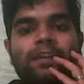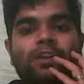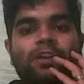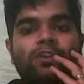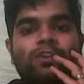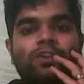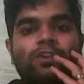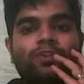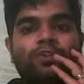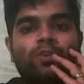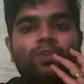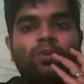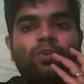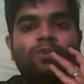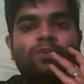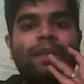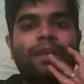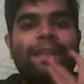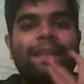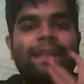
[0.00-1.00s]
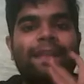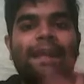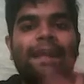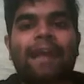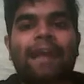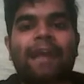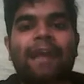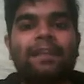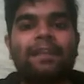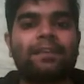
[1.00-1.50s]
shown in the
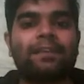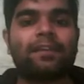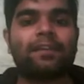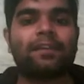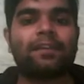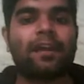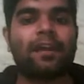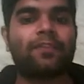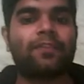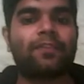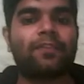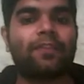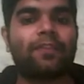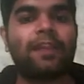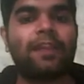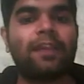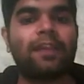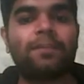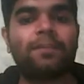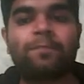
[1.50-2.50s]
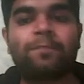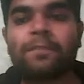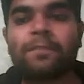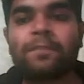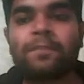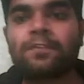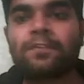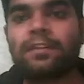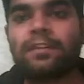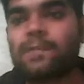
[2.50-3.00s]
highlighted class, right? So
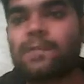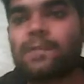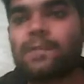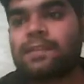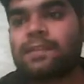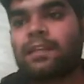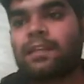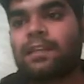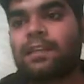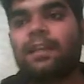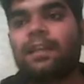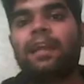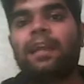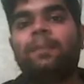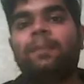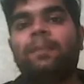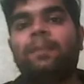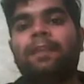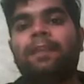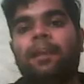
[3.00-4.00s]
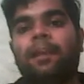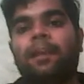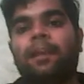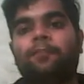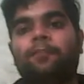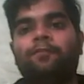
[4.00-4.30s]
that is basically LBLIVE.